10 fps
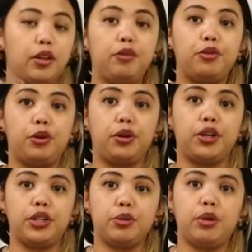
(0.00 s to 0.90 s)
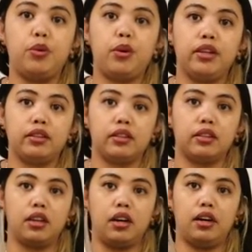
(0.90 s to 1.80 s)
of course, we want
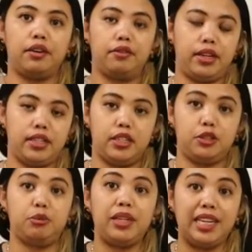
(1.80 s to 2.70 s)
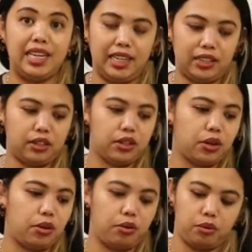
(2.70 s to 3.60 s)
our vases to be clean.
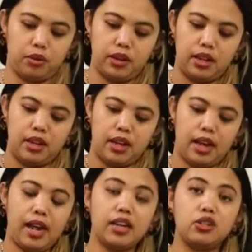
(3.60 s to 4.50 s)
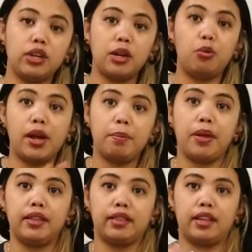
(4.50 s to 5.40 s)
So I actually wipe
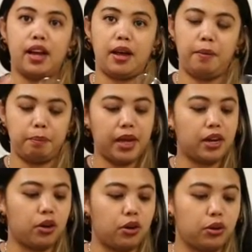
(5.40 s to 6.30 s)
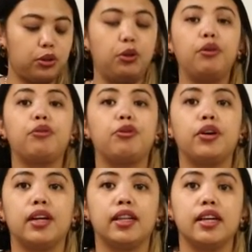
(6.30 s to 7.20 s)
it na, pero don't
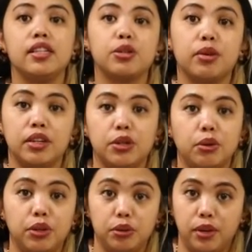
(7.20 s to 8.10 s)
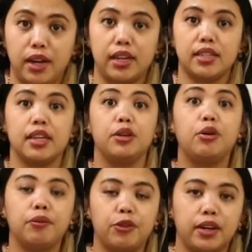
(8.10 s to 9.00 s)
forget, I just want to show you guys na
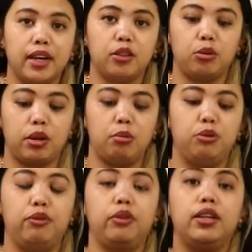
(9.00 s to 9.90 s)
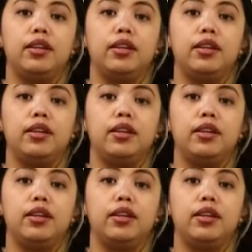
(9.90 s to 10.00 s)
don't forget to remove